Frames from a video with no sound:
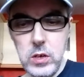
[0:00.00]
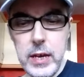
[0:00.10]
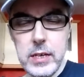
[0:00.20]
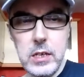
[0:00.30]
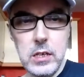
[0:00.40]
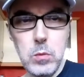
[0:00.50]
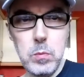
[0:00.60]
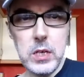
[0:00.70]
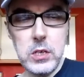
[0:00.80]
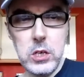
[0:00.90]
next at
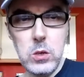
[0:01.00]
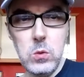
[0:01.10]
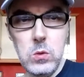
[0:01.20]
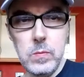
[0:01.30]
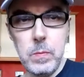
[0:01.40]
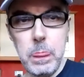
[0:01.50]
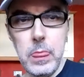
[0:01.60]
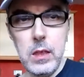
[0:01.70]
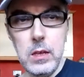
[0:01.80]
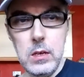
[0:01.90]
number 2
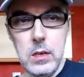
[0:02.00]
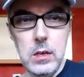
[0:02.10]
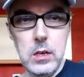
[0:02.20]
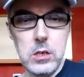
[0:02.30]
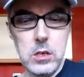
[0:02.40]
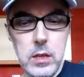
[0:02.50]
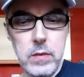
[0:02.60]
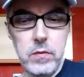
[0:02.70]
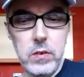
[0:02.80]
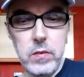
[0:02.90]
is another
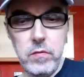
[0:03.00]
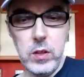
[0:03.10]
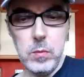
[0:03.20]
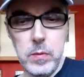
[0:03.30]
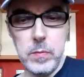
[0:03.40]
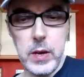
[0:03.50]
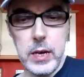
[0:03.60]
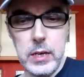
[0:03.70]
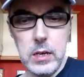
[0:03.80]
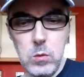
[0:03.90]
favourite film of
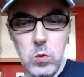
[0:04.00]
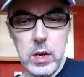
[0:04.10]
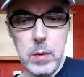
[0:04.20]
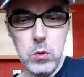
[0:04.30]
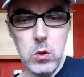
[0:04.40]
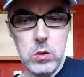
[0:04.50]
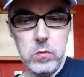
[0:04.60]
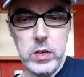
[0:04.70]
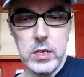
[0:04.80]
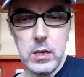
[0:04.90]
mine, and the one I bought
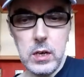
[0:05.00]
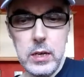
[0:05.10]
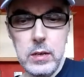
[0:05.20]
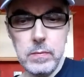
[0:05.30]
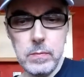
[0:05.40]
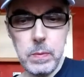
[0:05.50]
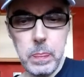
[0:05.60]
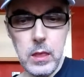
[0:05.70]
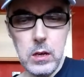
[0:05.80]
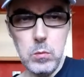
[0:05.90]
recently
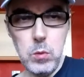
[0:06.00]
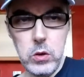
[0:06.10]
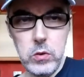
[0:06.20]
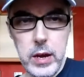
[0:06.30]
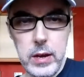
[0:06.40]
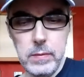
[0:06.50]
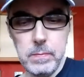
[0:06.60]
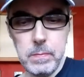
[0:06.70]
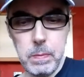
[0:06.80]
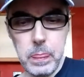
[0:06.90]
on Blu-ray
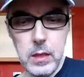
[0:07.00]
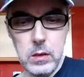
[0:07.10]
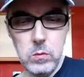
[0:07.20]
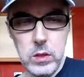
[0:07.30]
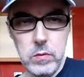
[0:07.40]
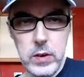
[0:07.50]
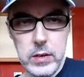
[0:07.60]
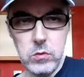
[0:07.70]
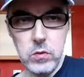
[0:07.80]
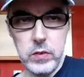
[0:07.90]
with the
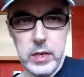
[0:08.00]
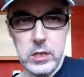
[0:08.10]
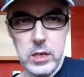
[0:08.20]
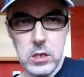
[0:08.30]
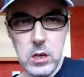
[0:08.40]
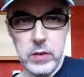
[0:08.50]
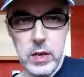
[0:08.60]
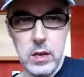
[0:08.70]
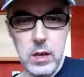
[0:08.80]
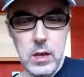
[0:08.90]
retro VHS
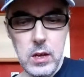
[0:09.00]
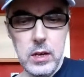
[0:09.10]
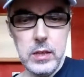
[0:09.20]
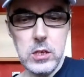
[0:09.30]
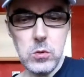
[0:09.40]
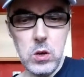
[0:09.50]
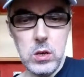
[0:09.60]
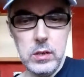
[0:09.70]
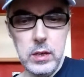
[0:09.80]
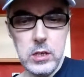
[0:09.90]
cover. And this
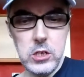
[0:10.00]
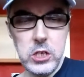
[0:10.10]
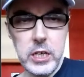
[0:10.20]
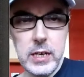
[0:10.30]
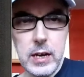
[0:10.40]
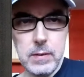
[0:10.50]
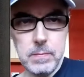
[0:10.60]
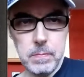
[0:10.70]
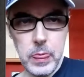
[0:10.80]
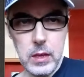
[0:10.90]
one is Sheena.
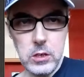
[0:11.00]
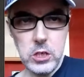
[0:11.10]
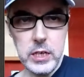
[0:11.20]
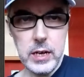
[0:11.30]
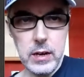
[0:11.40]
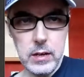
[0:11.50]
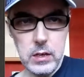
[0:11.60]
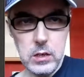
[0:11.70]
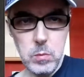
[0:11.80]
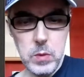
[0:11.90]
Sheena
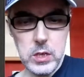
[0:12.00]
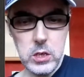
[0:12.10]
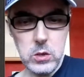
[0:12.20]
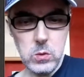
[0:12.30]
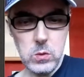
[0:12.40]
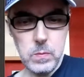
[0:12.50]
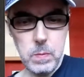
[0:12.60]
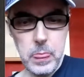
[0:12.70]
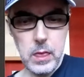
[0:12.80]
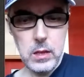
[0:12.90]
at number 2.
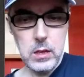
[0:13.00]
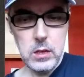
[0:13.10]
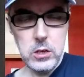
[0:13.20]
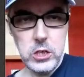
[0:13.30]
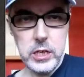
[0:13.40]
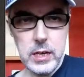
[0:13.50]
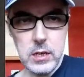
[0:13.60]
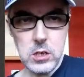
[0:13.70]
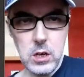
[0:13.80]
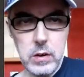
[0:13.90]
Sheena
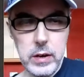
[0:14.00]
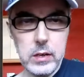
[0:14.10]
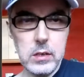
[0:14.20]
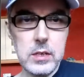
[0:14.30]
starring